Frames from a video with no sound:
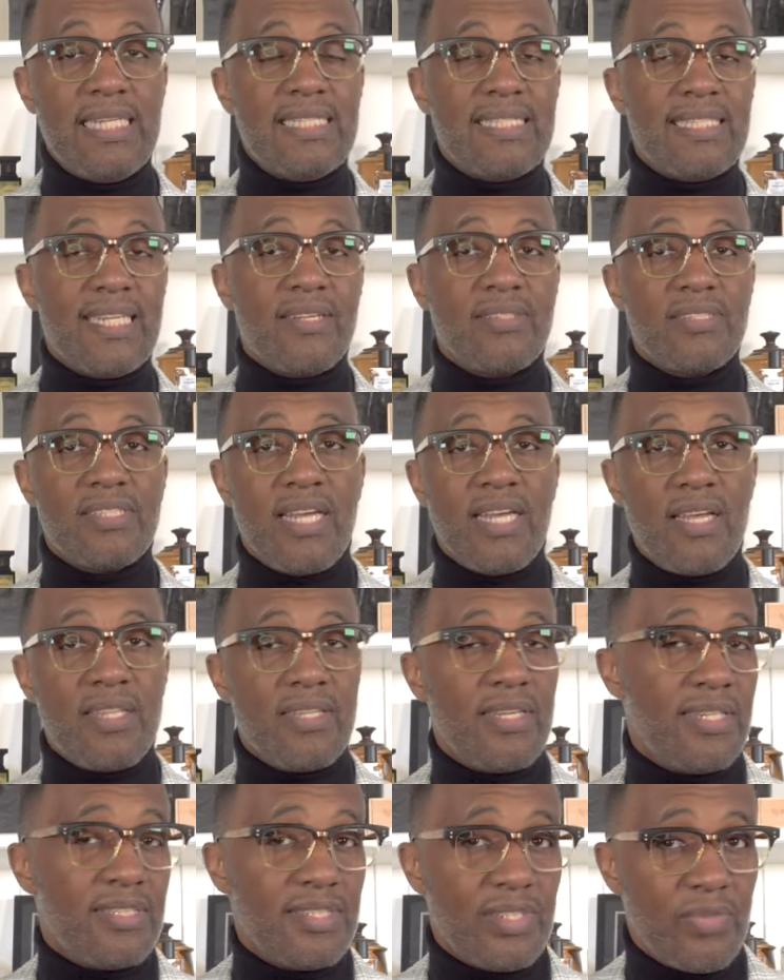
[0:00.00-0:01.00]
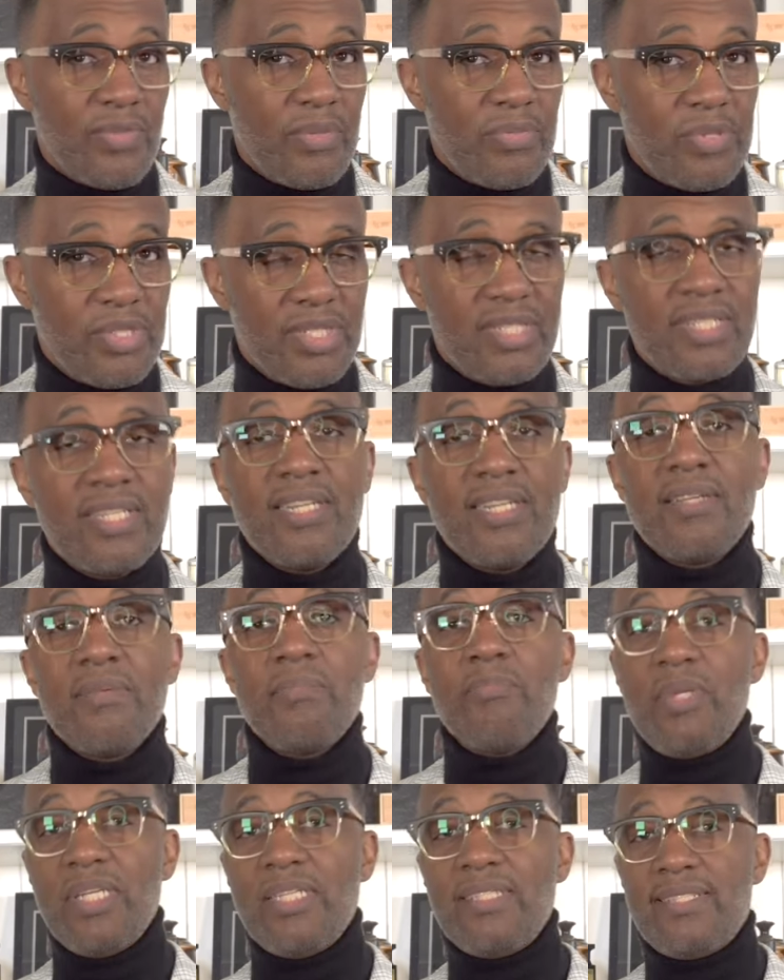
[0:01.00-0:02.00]
Details down in the description.
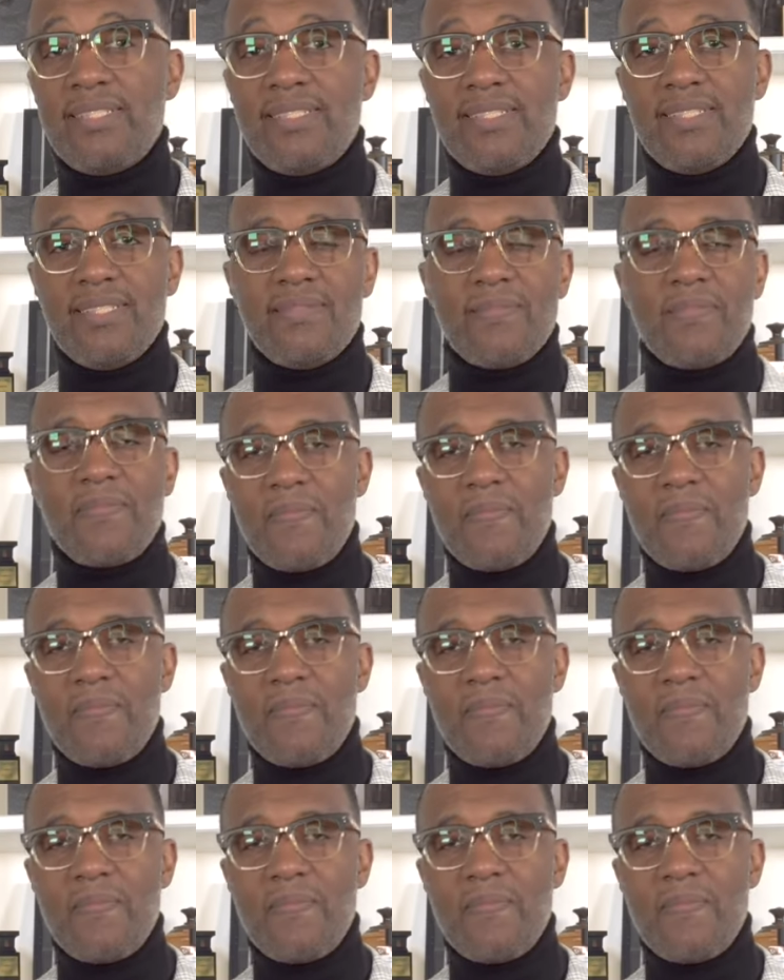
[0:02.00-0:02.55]
Peace.